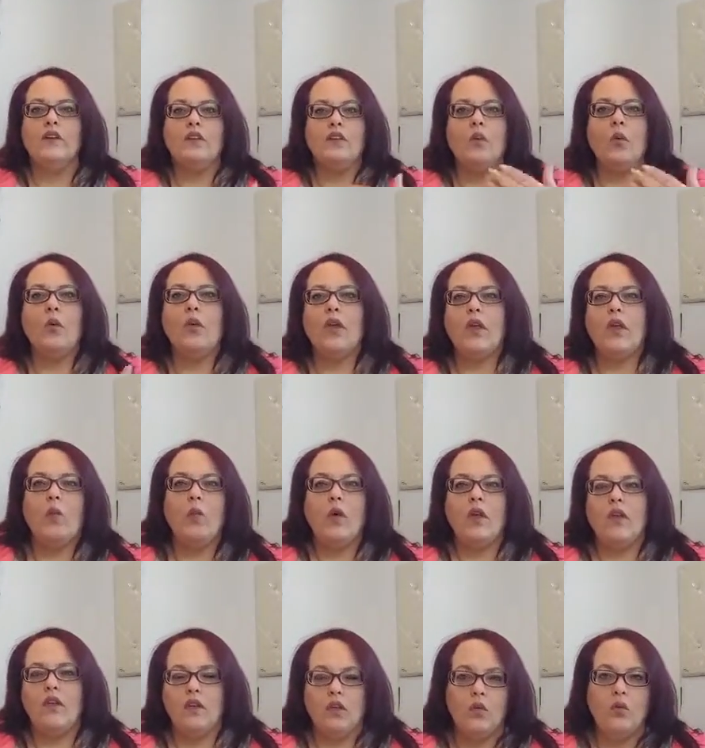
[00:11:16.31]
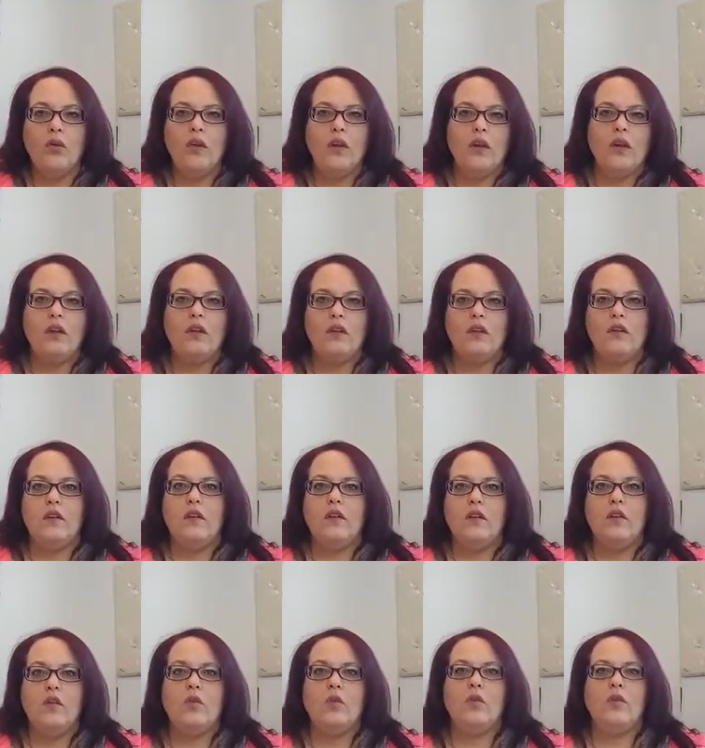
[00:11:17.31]
doing what you need to
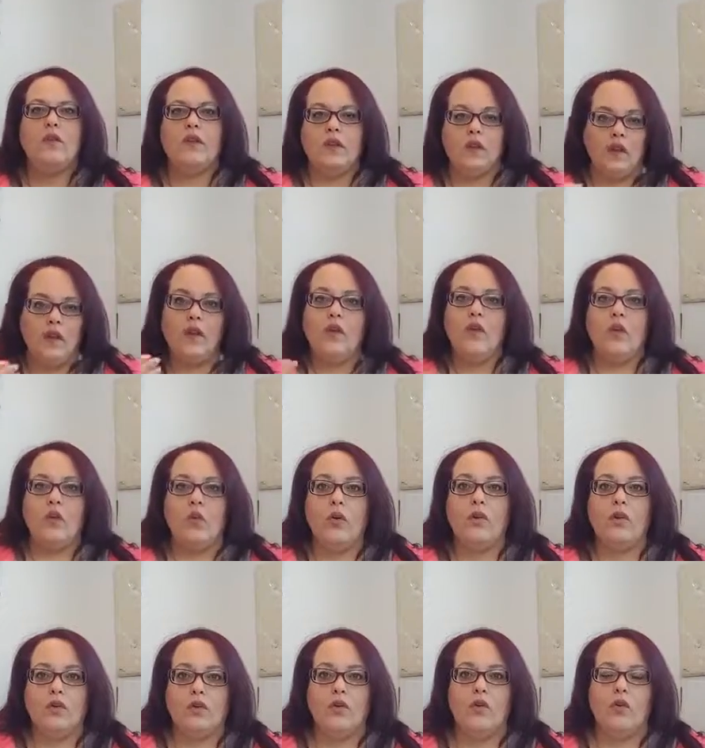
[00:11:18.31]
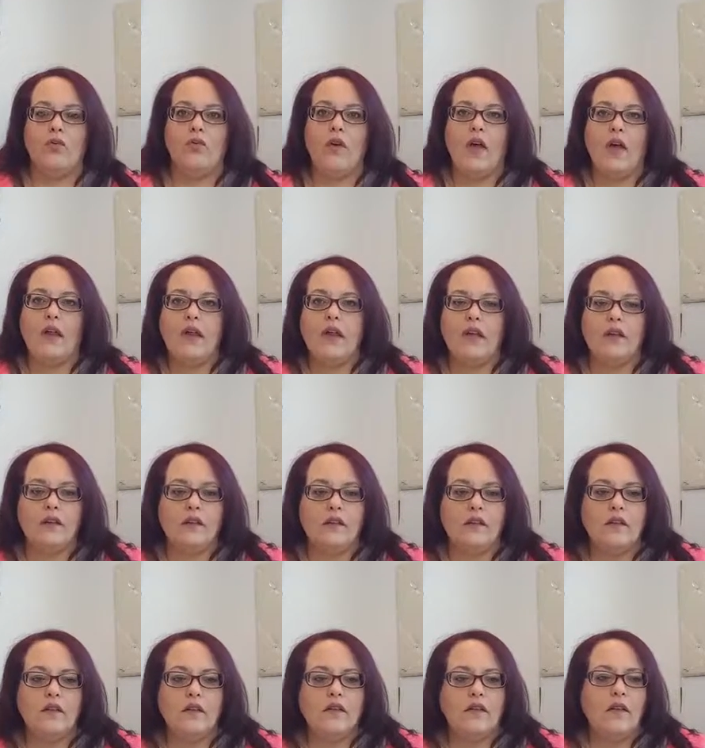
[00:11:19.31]
do to increase your
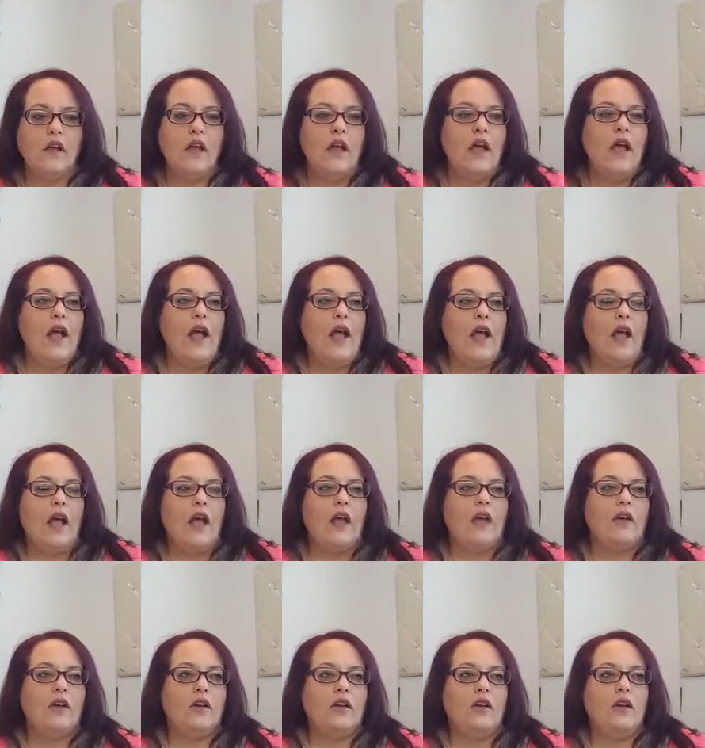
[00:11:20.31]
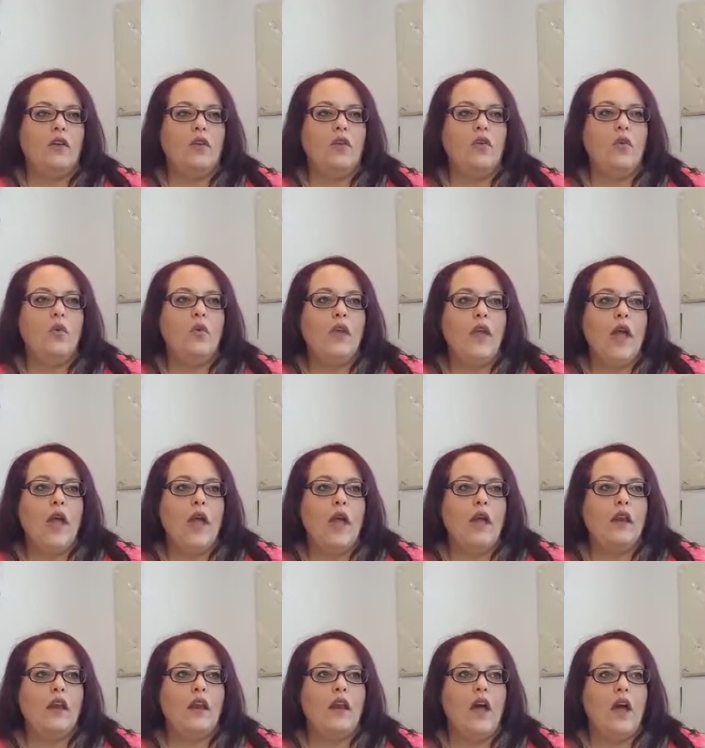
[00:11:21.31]
finances. And you
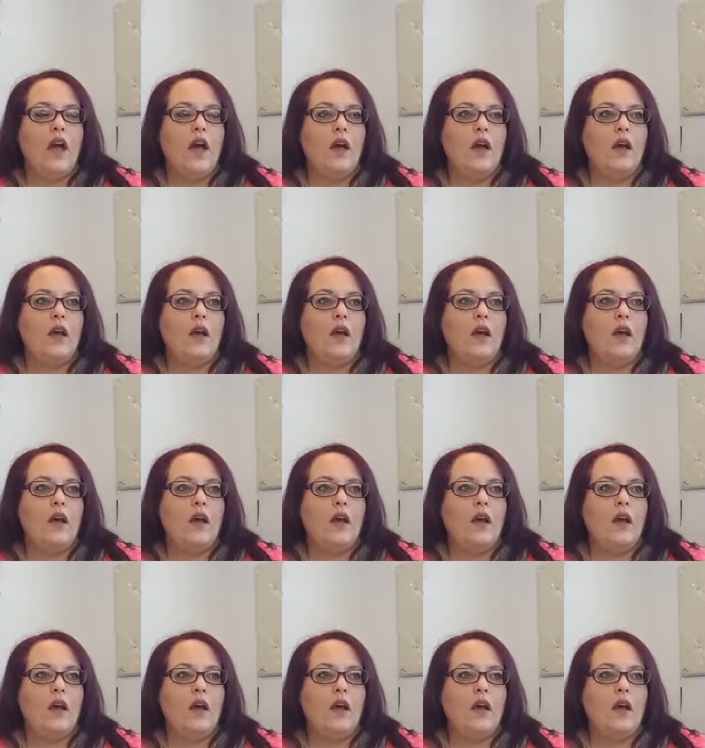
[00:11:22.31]
can,